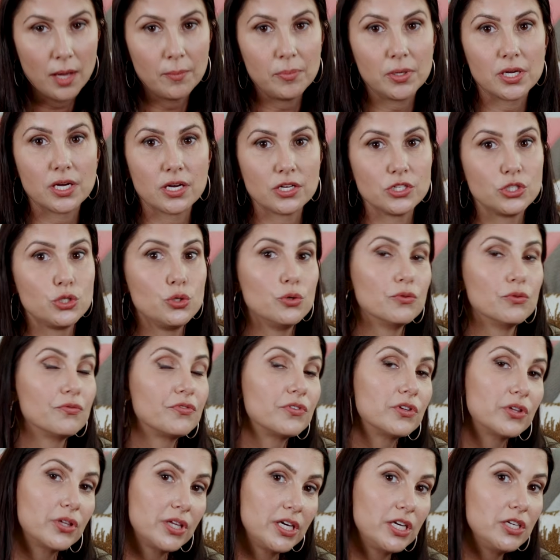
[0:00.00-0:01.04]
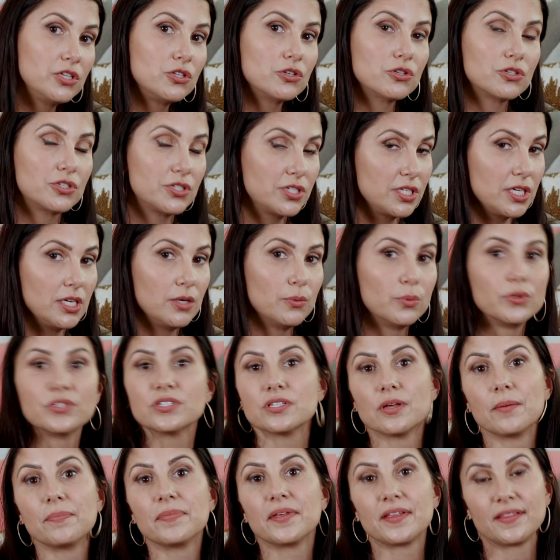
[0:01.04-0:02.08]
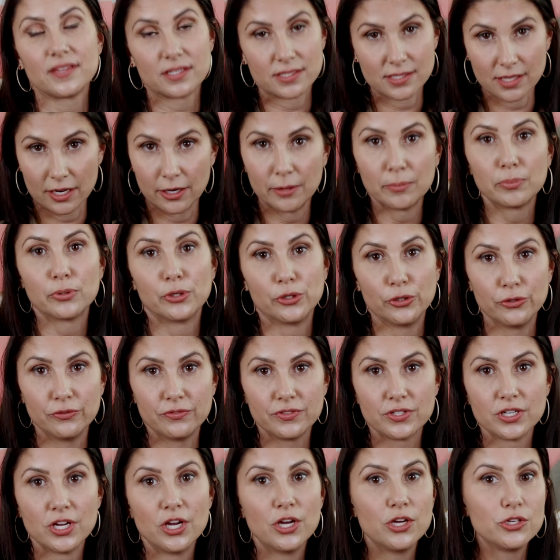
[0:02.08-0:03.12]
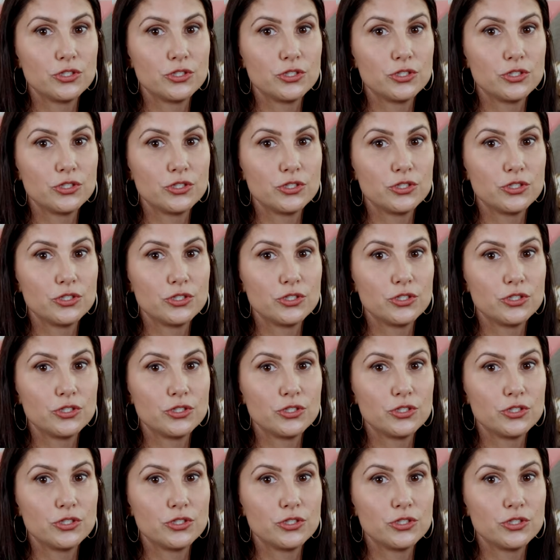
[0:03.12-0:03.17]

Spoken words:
because you've cleaned your seat with something that's unapproved.